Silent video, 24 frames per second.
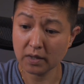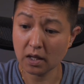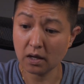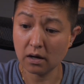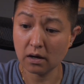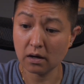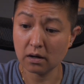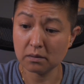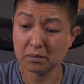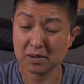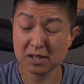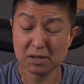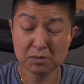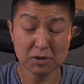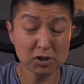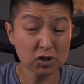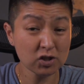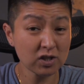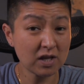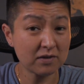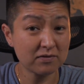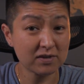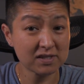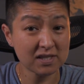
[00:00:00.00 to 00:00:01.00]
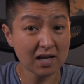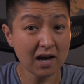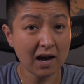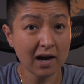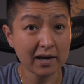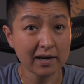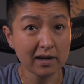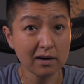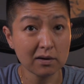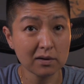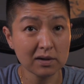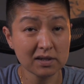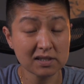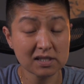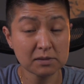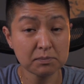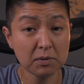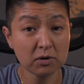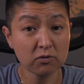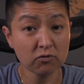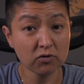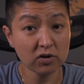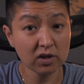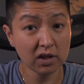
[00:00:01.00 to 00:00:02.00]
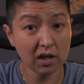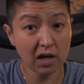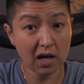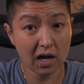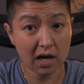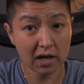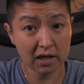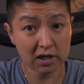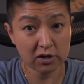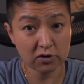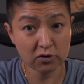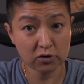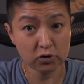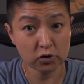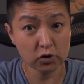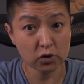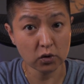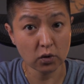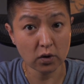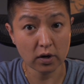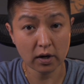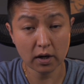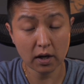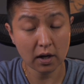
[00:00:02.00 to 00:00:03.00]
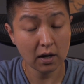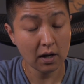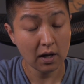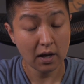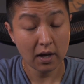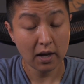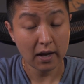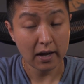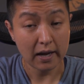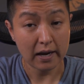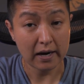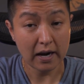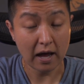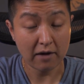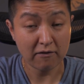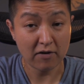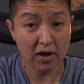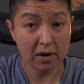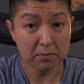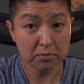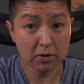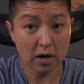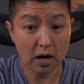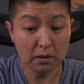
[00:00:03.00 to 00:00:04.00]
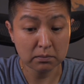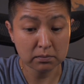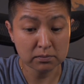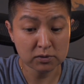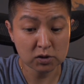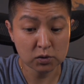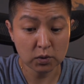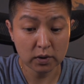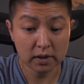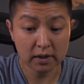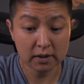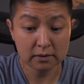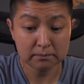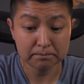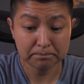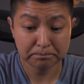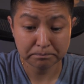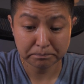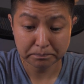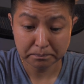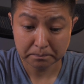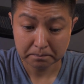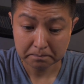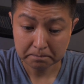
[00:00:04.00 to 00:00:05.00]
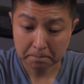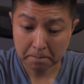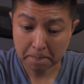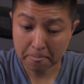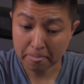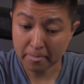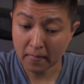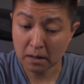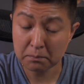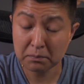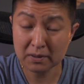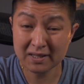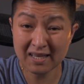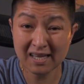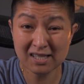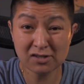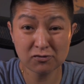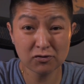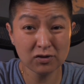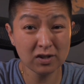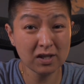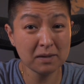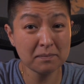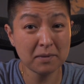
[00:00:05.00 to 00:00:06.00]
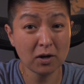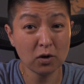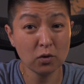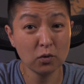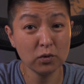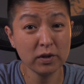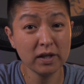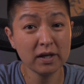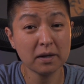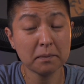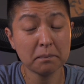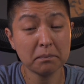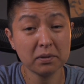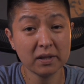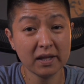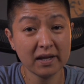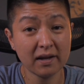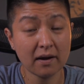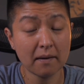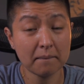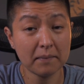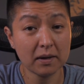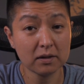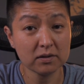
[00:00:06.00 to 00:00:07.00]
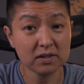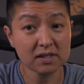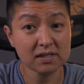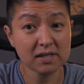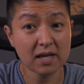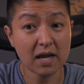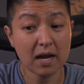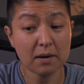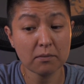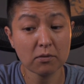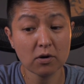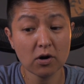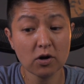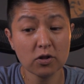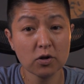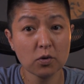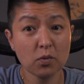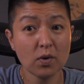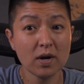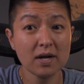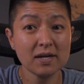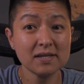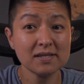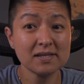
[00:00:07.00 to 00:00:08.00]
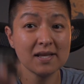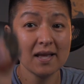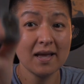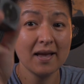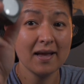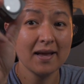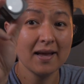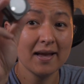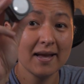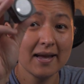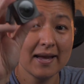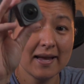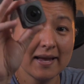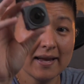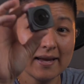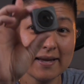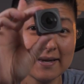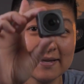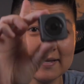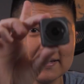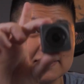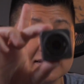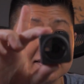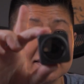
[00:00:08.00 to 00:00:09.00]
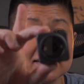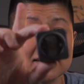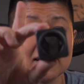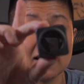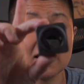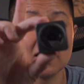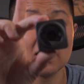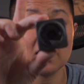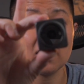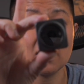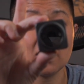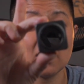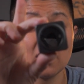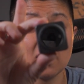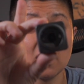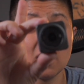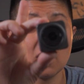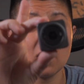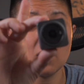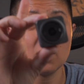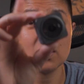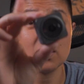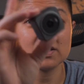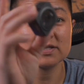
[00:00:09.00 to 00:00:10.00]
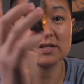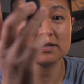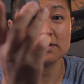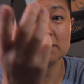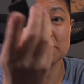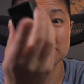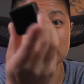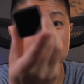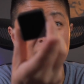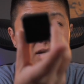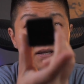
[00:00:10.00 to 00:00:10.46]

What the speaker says: Especially if it's hot out. It's been really hot here in New York, and I've had problems with it. But that's really my only complaint about this camera. Otherwise, it is awesome.